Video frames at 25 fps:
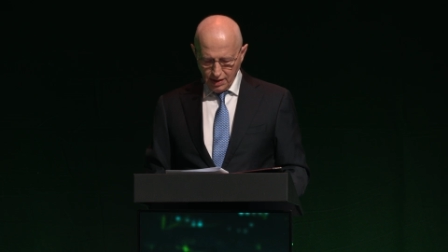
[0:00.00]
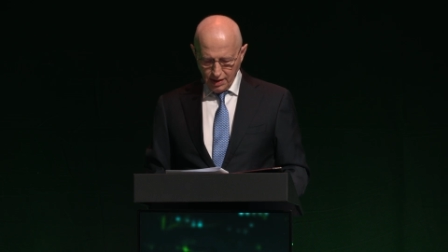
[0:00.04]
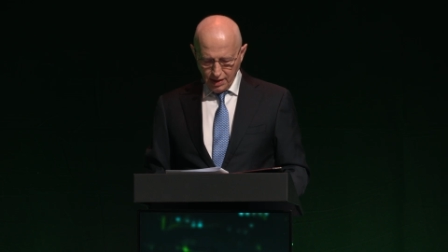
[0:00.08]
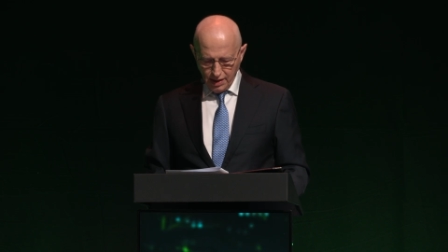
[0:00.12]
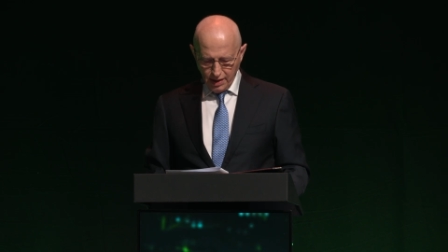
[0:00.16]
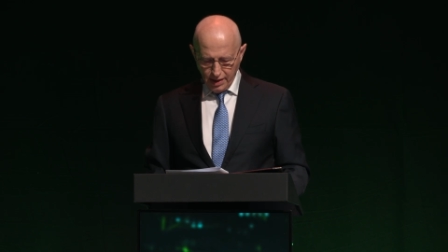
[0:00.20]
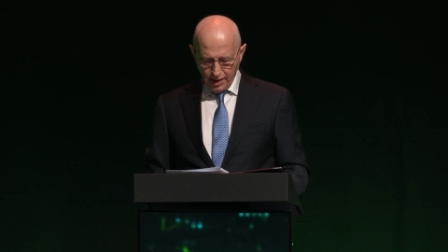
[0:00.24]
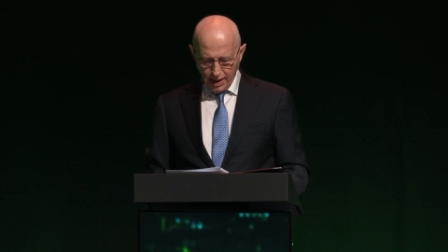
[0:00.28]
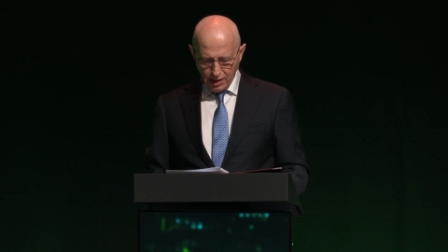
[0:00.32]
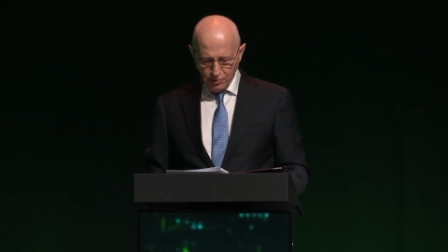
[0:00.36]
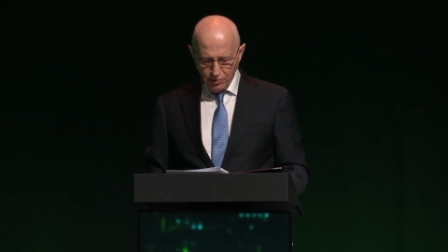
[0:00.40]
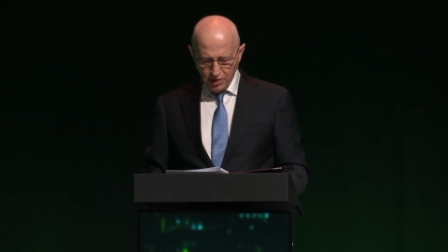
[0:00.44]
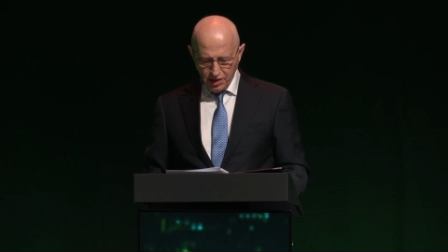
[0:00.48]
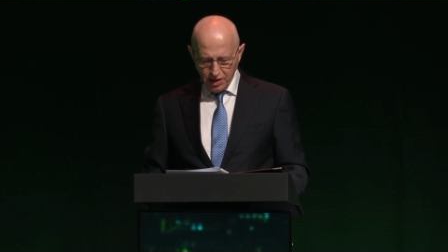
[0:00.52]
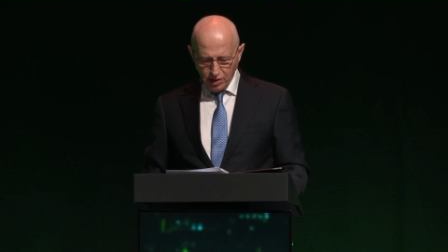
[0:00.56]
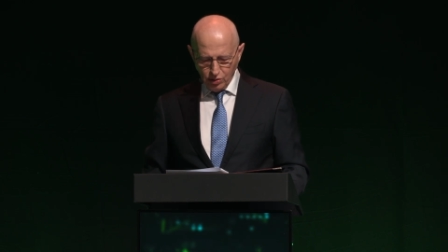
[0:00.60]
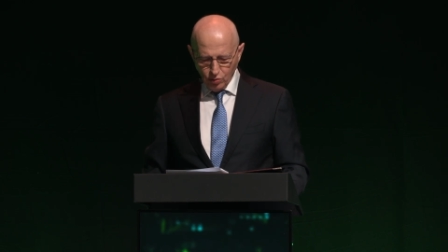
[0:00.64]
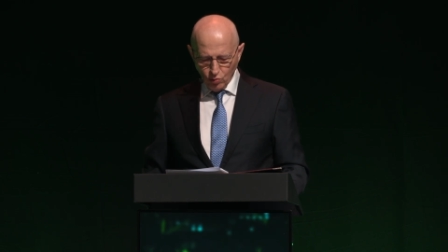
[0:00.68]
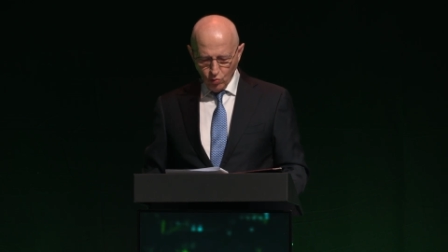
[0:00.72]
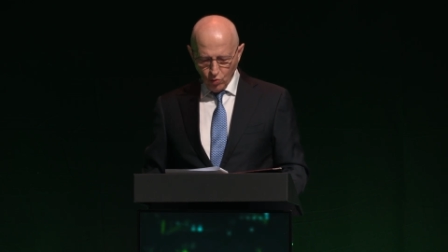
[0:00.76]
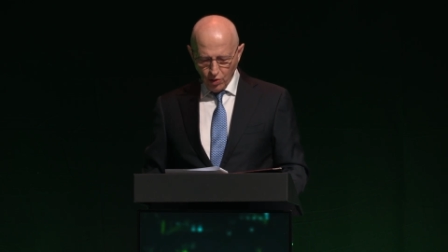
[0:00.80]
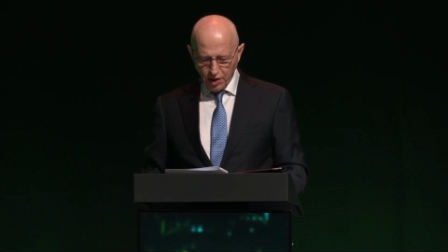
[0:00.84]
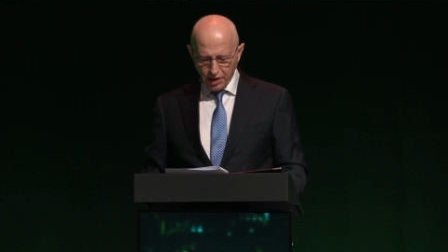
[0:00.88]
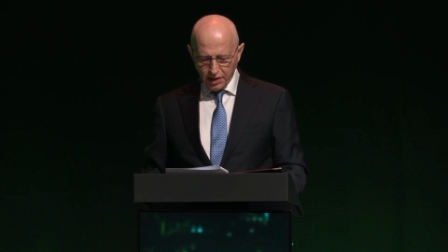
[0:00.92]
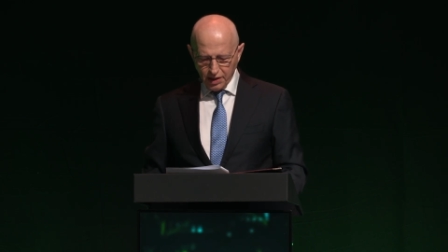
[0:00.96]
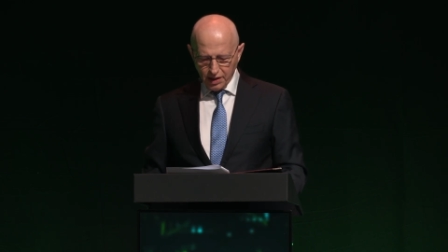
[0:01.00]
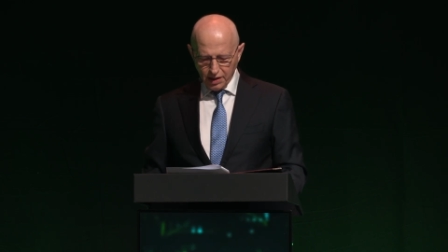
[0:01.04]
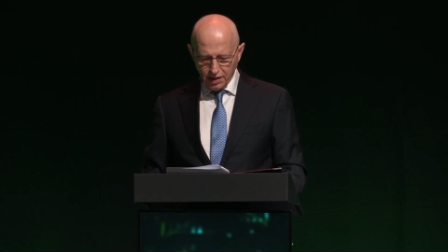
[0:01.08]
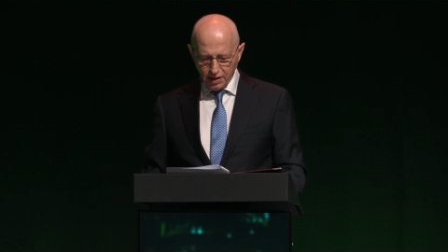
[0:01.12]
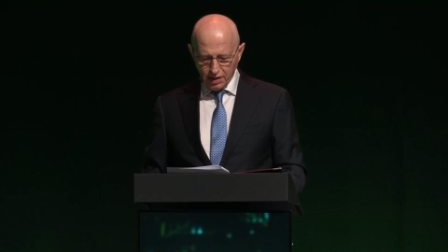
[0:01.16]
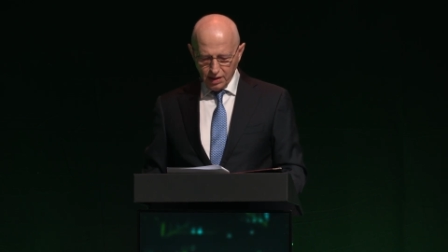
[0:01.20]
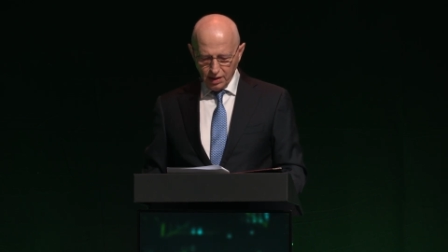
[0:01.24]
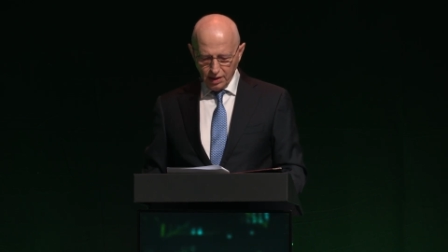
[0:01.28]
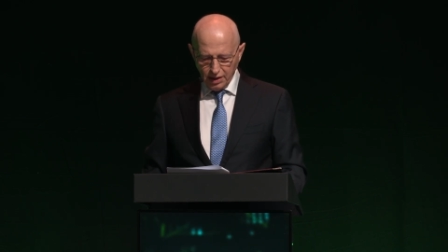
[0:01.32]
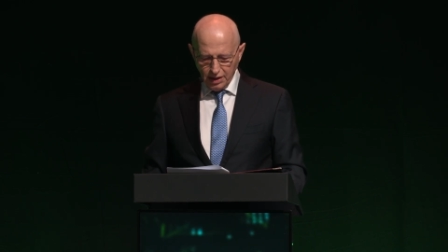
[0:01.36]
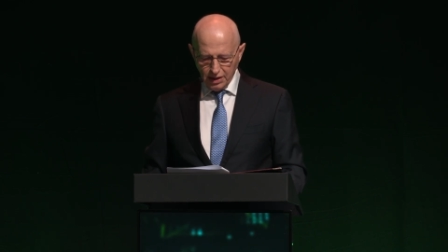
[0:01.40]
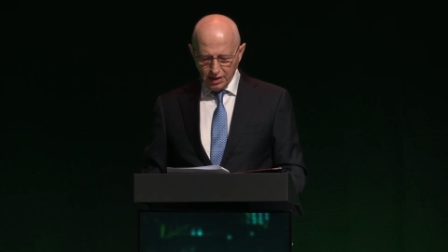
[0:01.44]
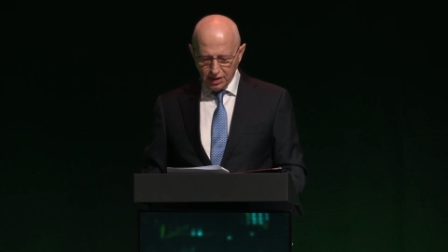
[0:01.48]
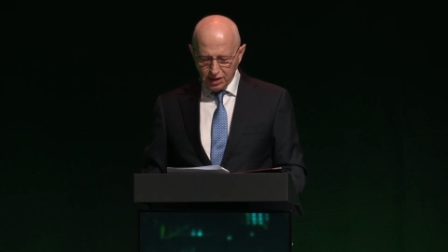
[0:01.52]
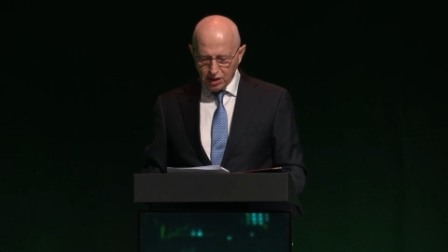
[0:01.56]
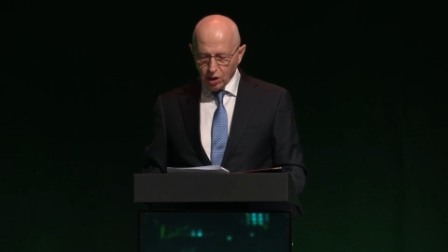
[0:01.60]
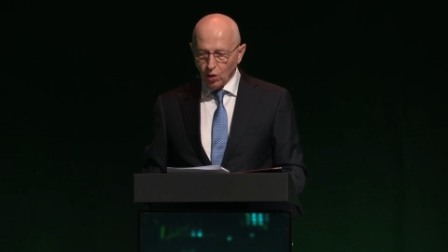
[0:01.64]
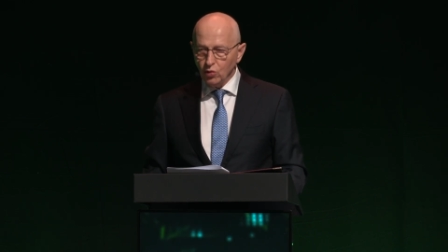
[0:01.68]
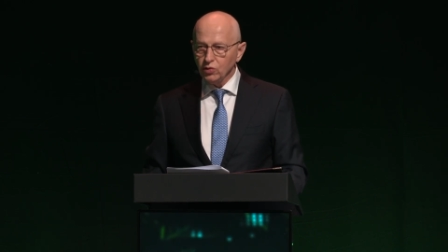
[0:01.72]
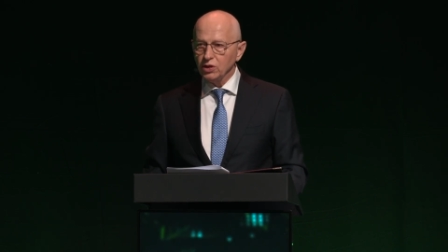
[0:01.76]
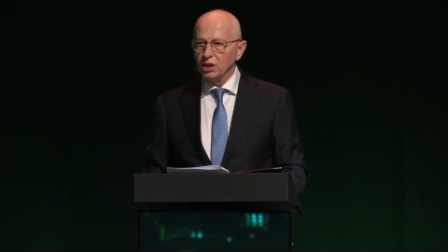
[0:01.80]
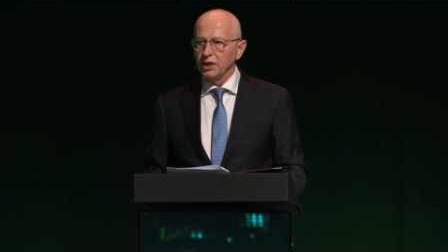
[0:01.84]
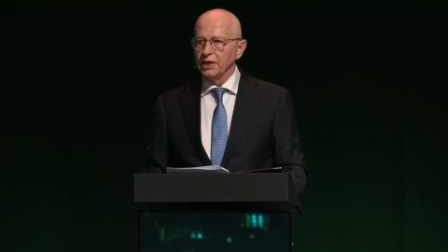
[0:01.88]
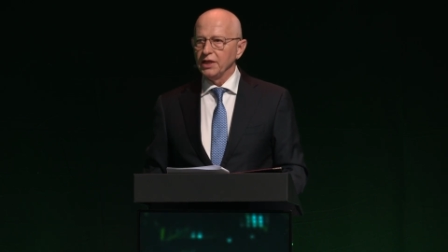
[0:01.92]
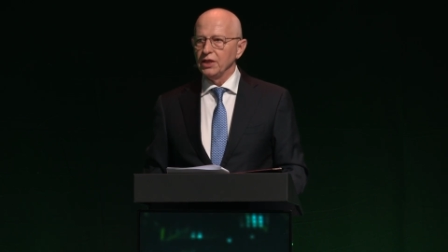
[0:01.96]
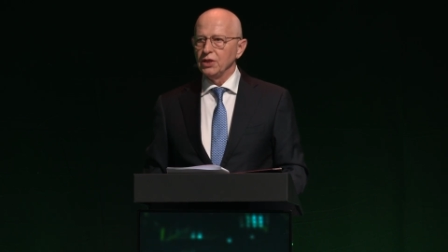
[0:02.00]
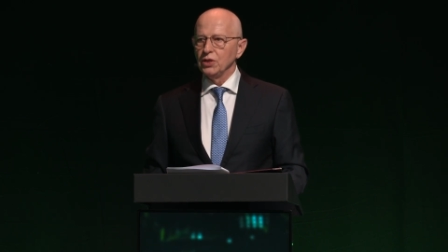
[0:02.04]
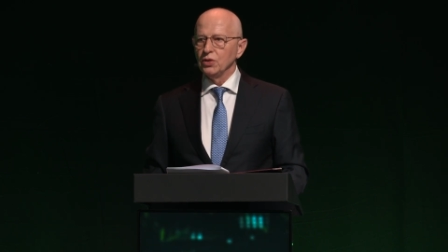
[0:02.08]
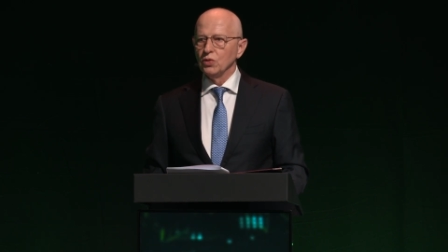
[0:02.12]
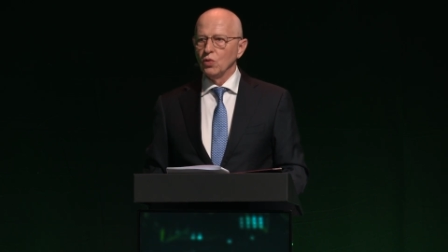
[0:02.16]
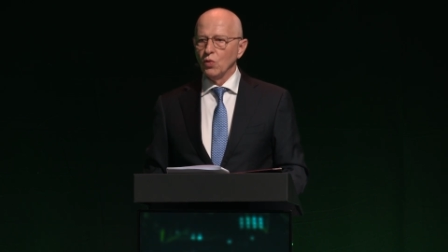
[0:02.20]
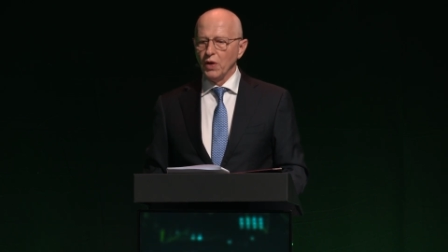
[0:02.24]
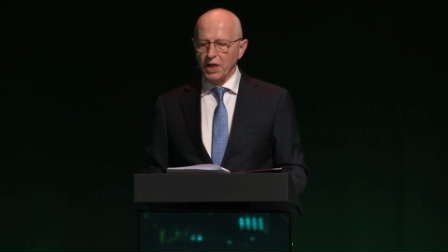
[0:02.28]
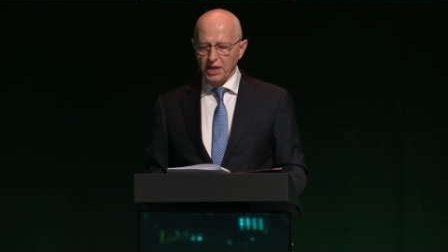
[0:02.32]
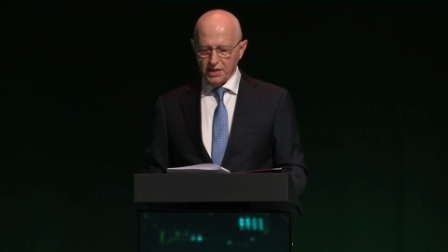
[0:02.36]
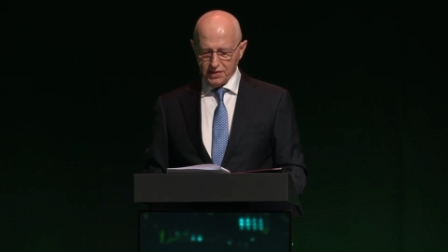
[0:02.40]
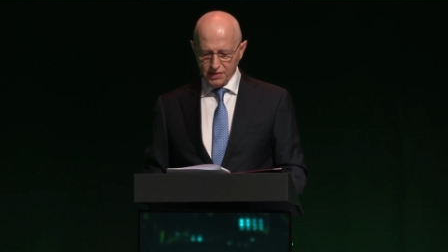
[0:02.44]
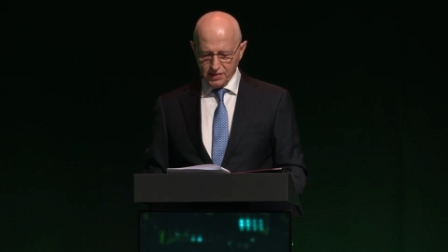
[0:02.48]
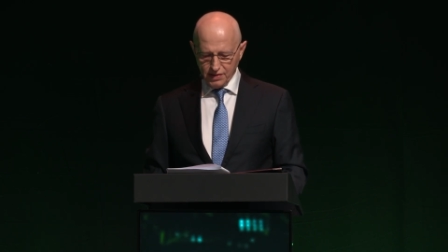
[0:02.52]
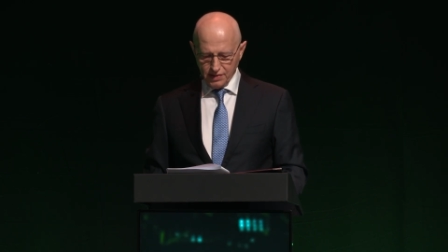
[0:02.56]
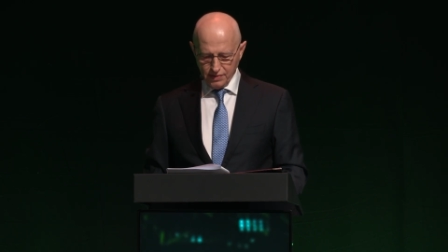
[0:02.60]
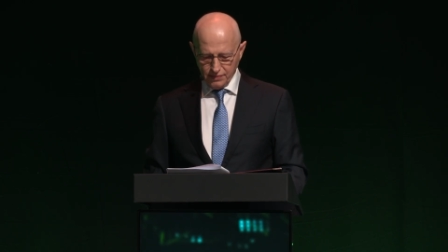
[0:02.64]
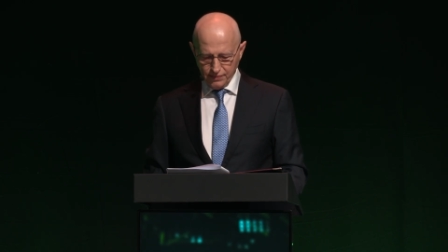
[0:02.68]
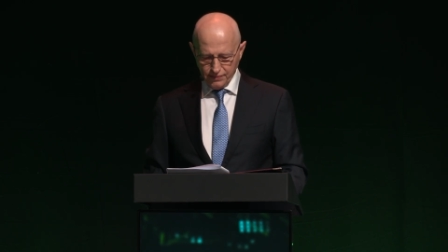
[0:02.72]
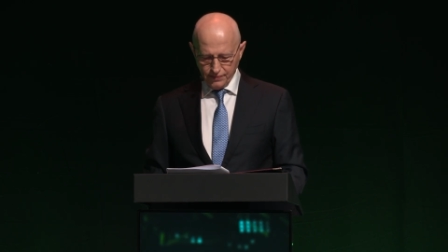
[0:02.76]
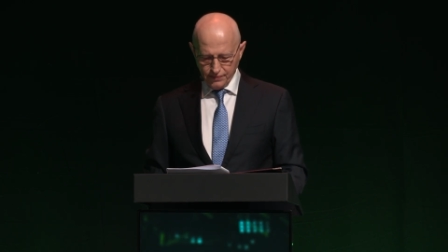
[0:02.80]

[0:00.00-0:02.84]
and we need to work in totally new ways.